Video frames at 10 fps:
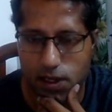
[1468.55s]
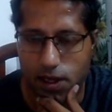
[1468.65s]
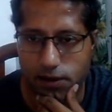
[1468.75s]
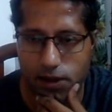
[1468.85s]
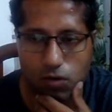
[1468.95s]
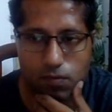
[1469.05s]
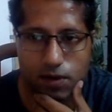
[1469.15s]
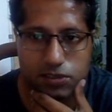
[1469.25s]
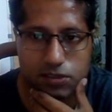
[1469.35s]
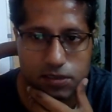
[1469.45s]
And how
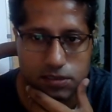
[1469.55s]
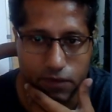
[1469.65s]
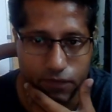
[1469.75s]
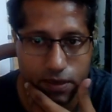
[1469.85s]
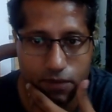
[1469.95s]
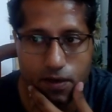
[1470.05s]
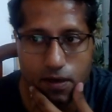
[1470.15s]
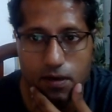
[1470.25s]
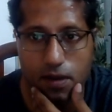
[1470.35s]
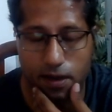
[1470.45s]
much
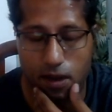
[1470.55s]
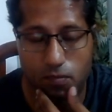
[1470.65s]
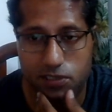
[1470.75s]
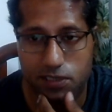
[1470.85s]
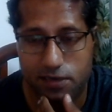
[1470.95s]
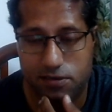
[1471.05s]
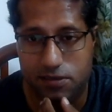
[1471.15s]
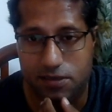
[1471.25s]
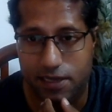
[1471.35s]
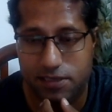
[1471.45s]
71 and how much x
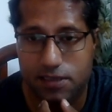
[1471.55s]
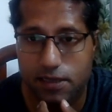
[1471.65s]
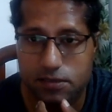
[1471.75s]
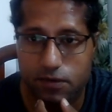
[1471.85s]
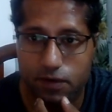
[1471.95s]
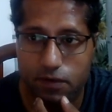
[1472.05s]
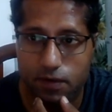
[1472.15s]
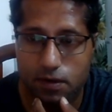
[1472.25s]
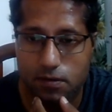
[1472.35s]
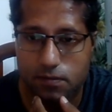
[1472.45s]
is less than
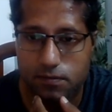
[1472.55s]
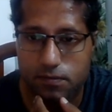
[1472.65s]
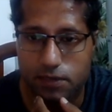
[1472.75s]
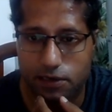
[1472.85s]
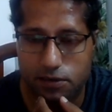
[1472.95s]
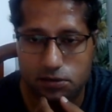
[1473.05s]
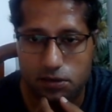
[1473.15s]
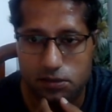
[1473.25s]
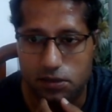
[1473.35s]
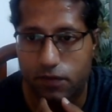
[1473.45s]
71? That is
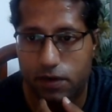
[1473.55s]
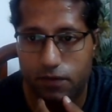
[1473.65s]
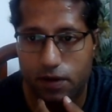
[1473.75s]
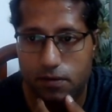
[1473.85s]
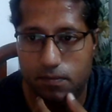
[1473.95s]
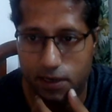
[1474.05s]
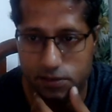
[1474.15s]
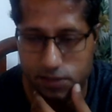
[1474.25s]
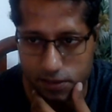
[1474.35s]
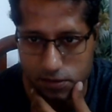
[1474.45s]
71
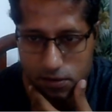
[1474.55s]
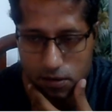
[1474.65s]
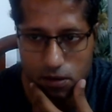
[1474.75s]
minus x.